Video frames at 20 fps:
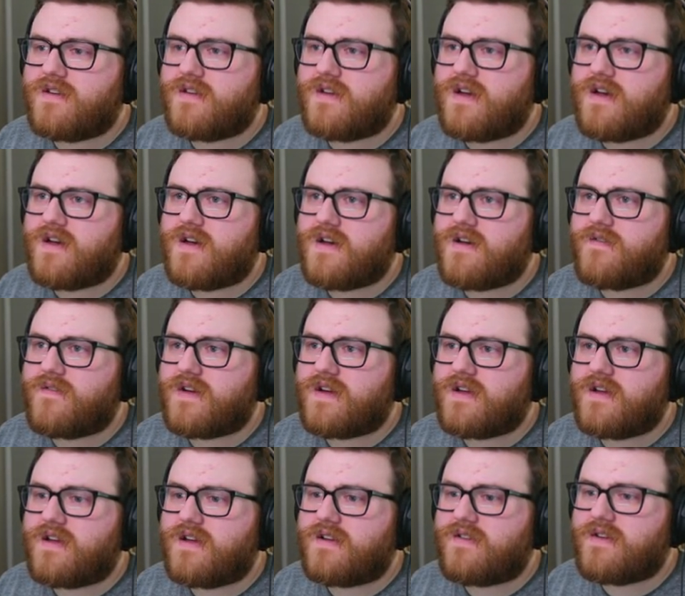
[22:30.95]
uh, if I could
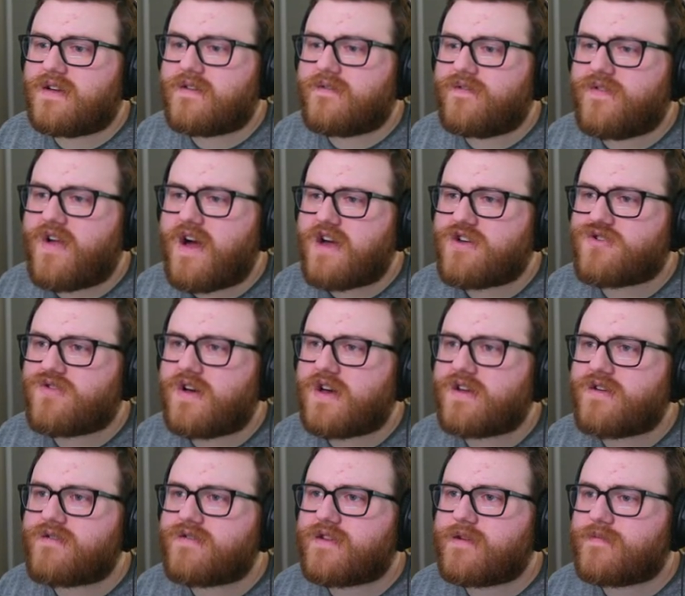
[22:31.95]
get like a flashlight
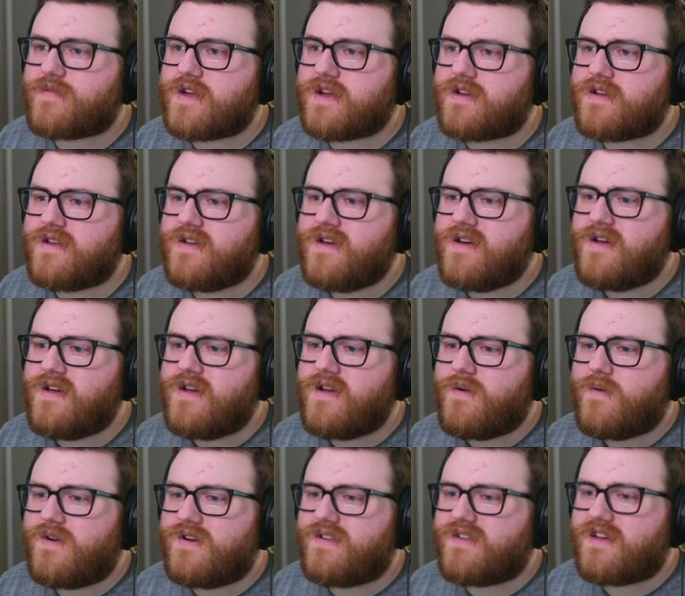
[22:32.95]
or something.
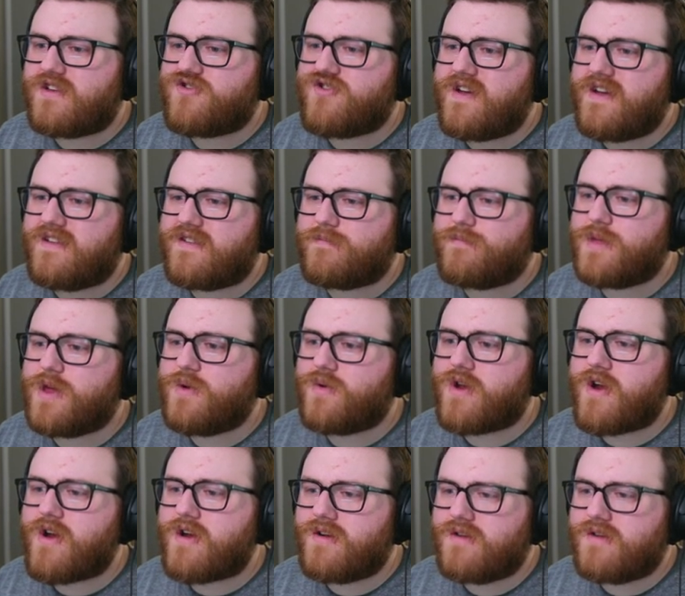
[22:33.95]
What is a transmuter?